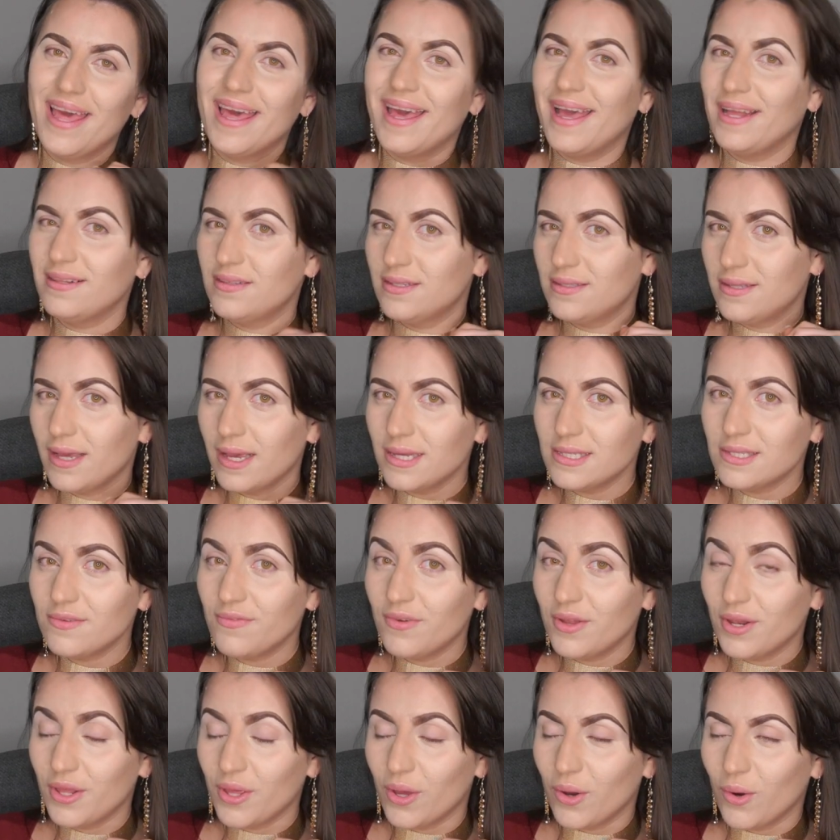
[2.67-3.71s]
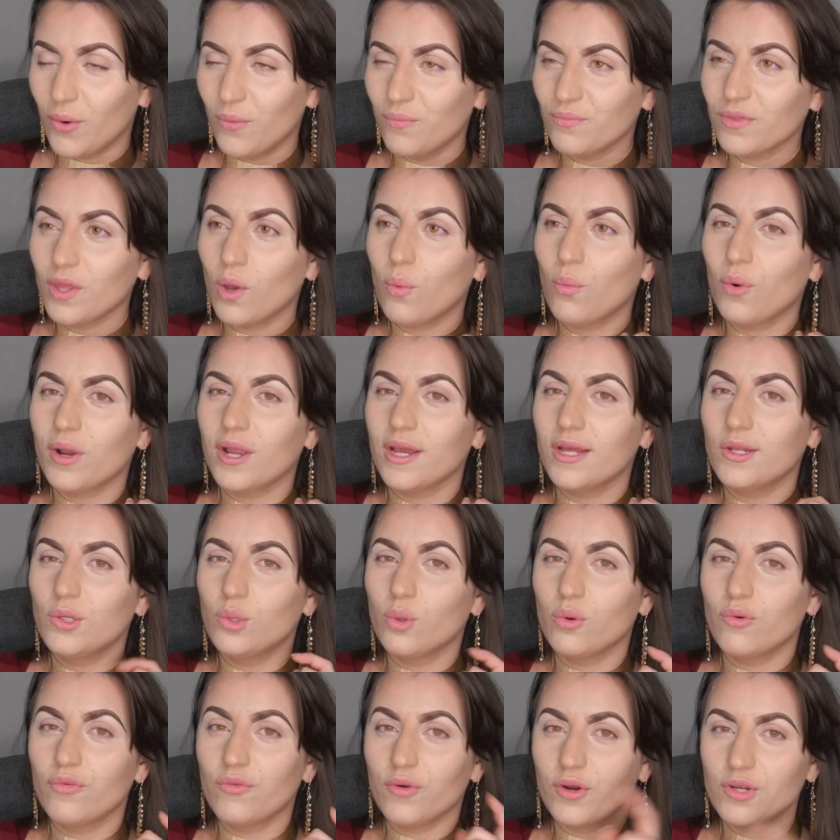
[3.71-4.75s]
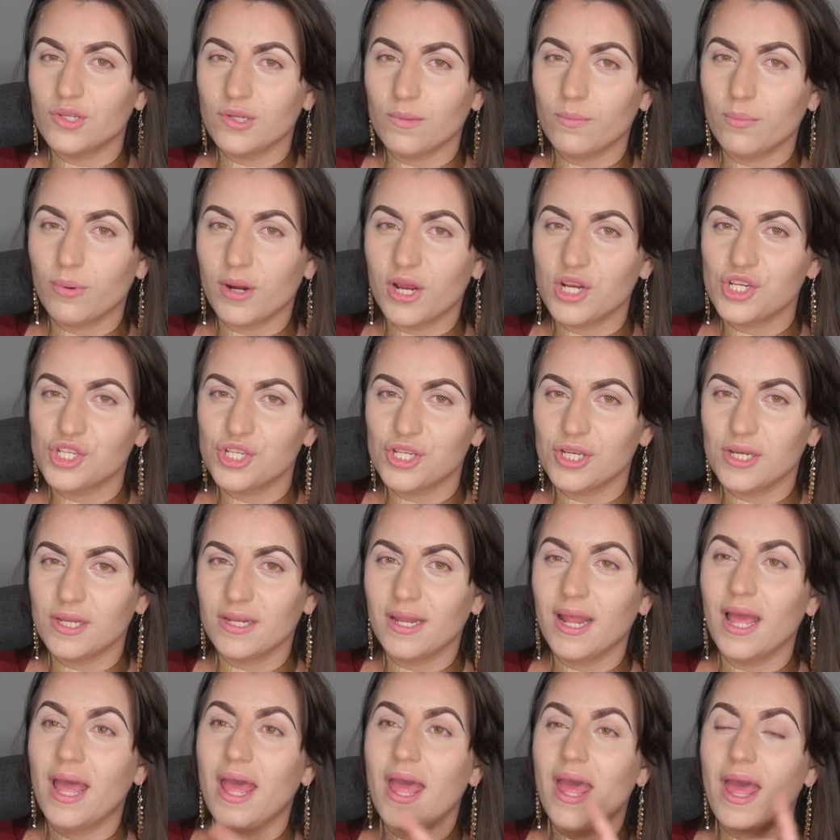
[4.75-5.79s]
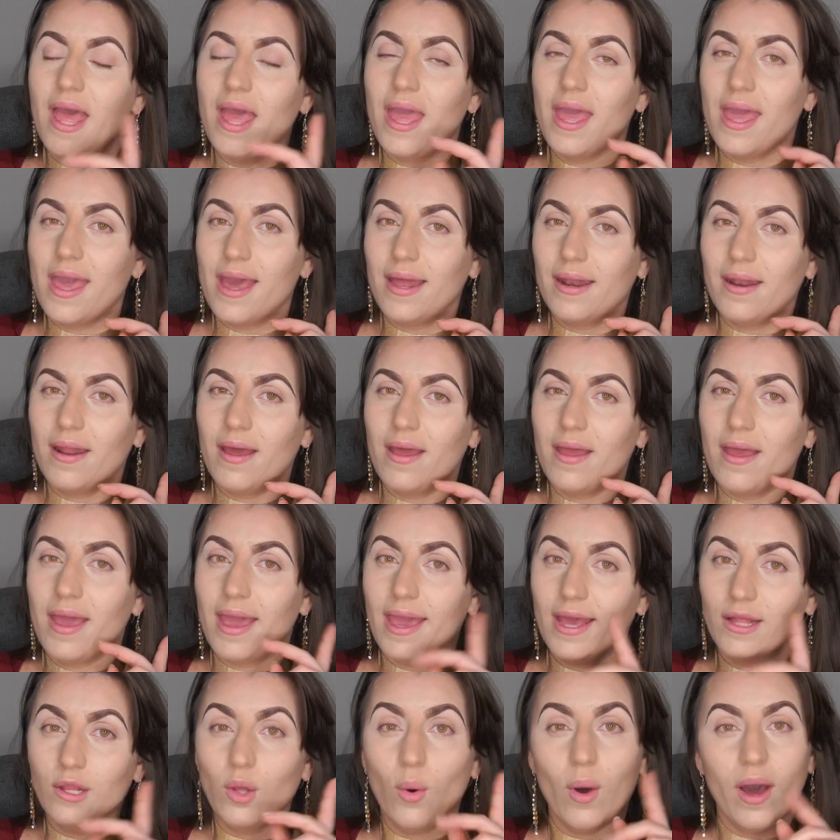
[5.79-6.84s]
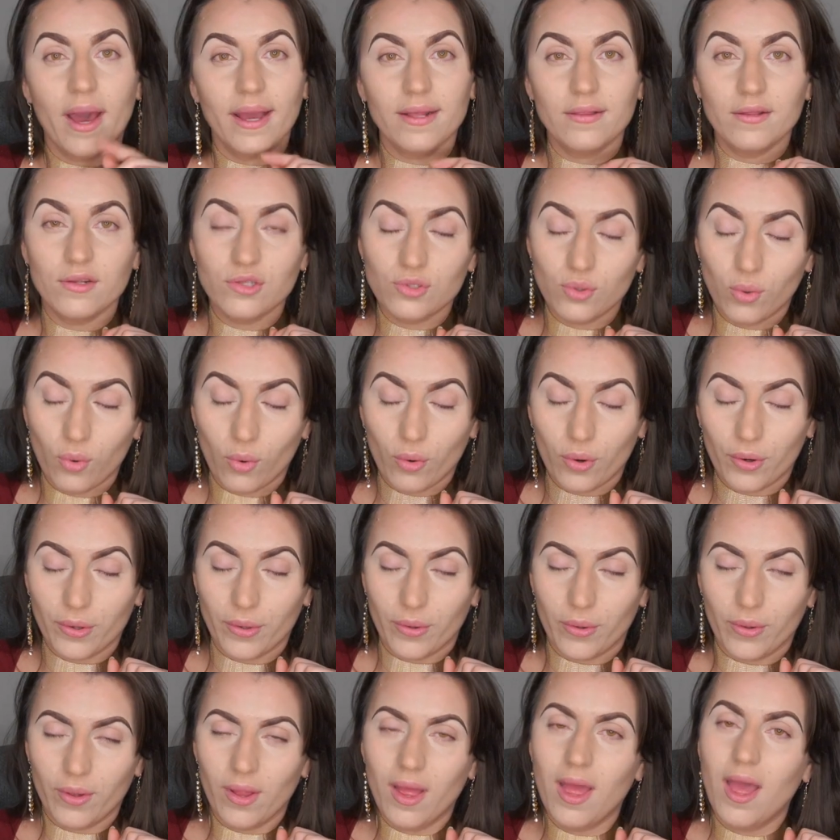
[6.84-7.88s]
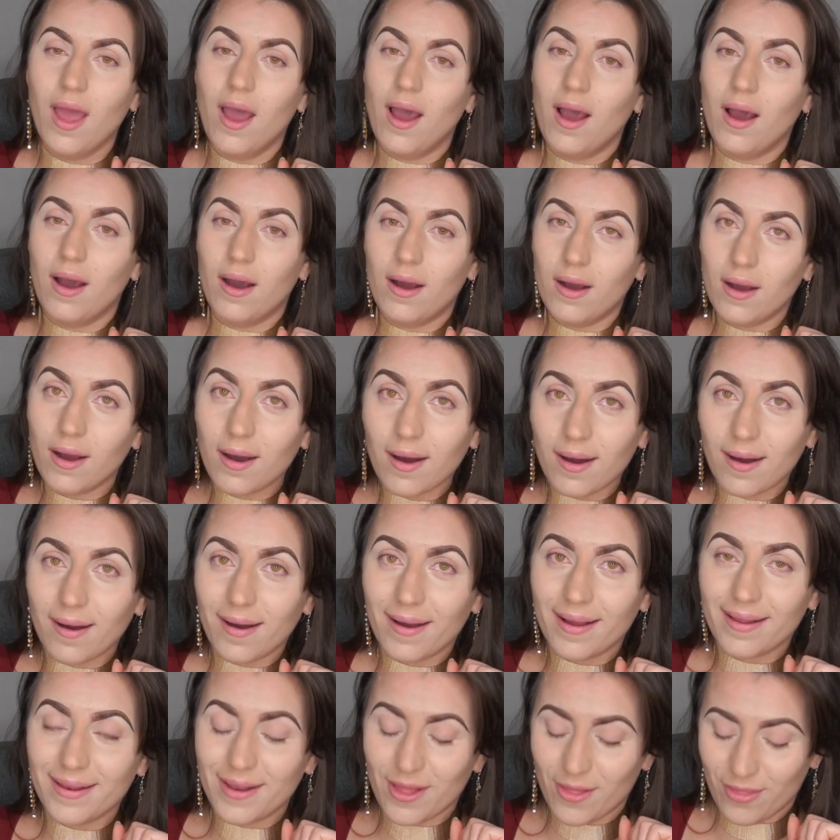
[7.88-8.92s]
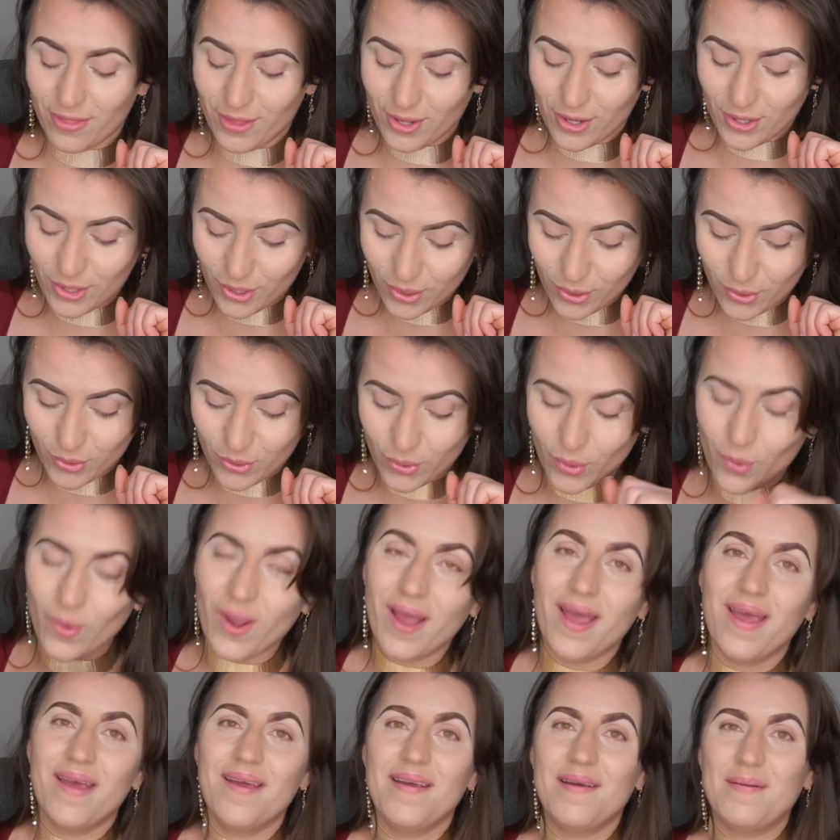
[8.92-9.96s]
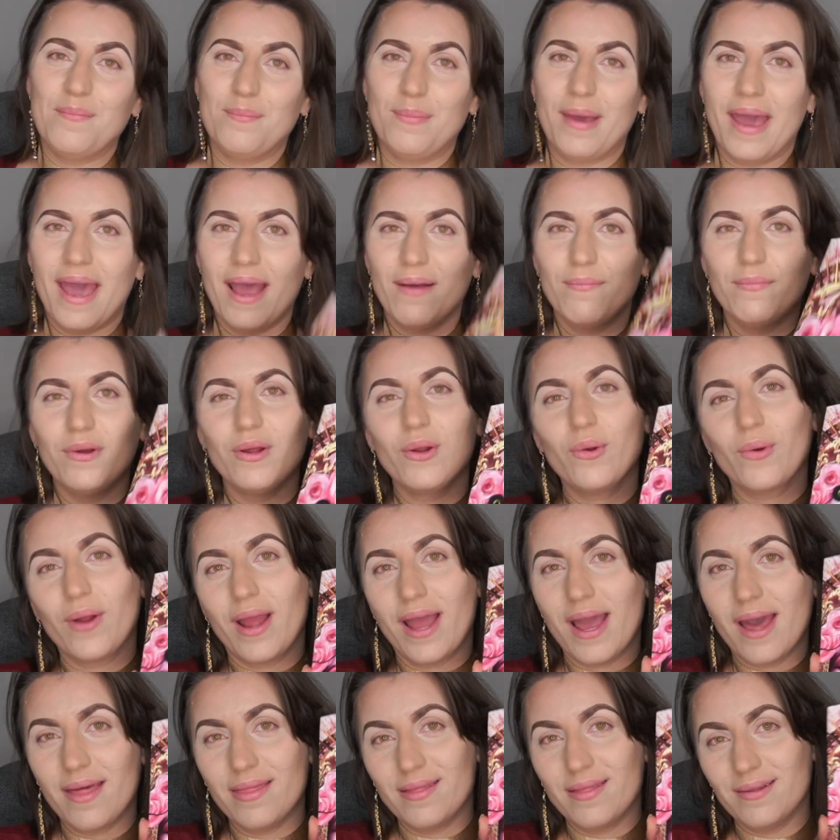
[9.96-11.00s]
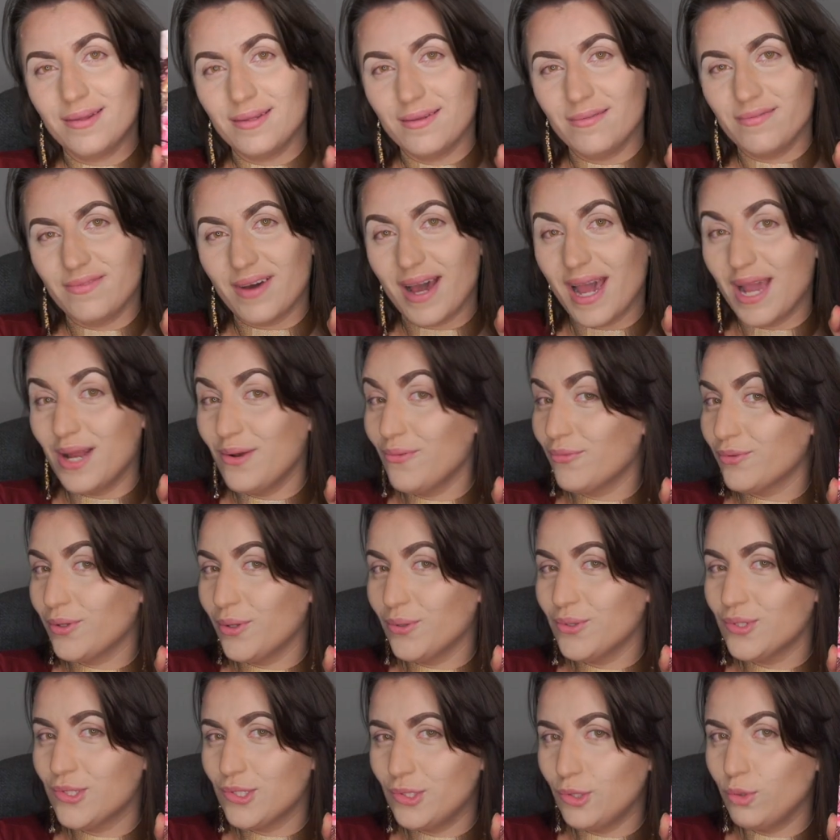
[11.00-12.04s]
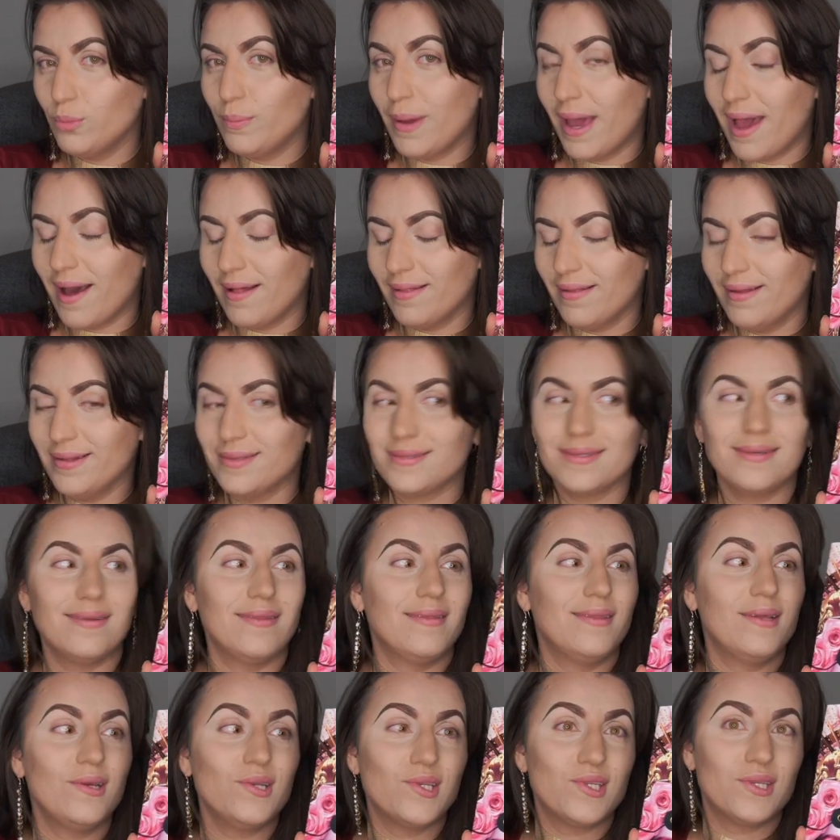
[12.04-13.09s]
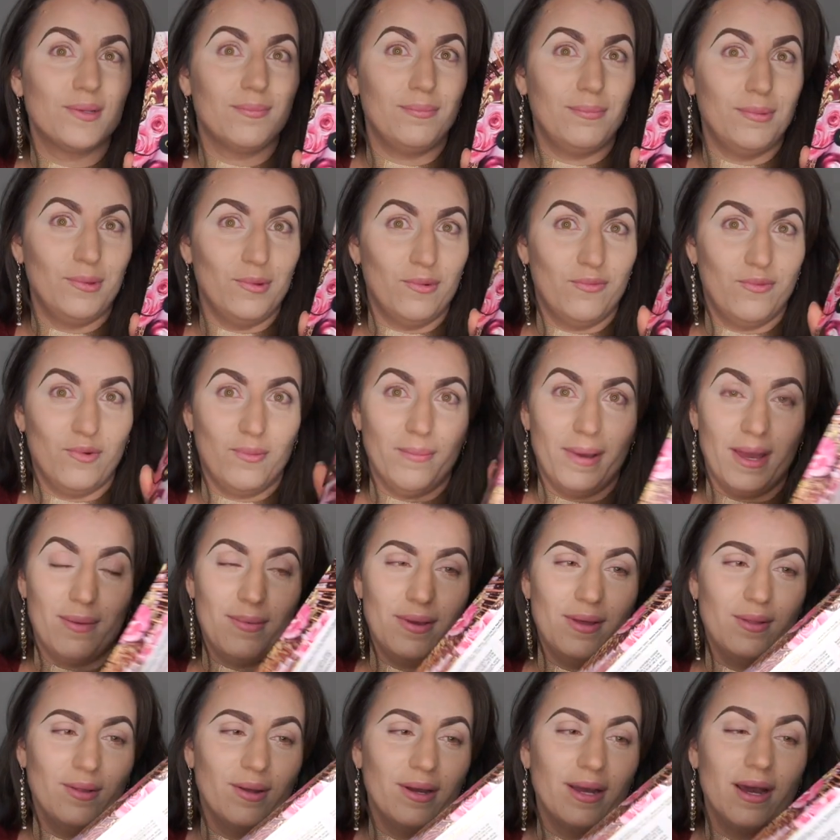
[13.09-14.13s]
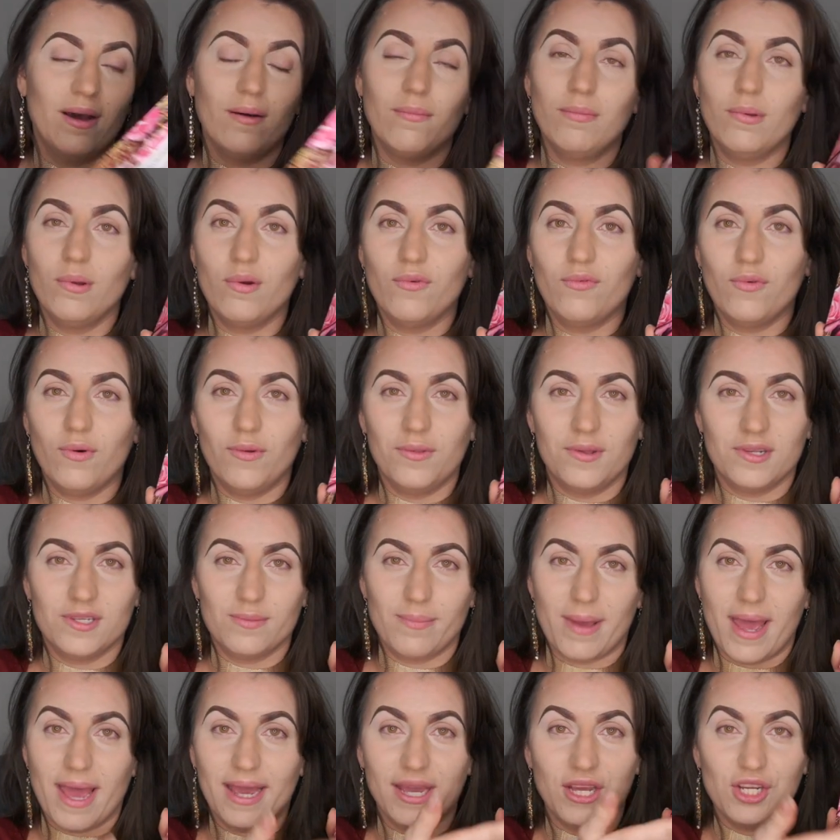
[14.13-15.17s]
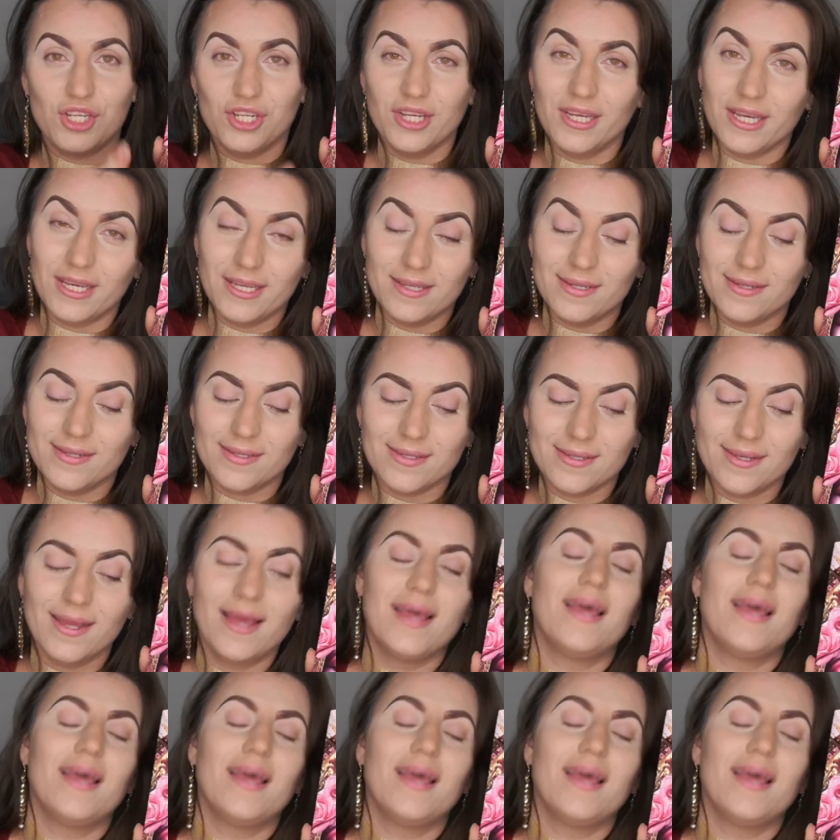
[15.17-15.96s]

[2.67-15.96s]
In today's video, we're going to do a first impression and halo eye tutorial on the new Pat McGrath Divine Rose 2 palette. This beautiful baby. Look how beautiful this packaging is.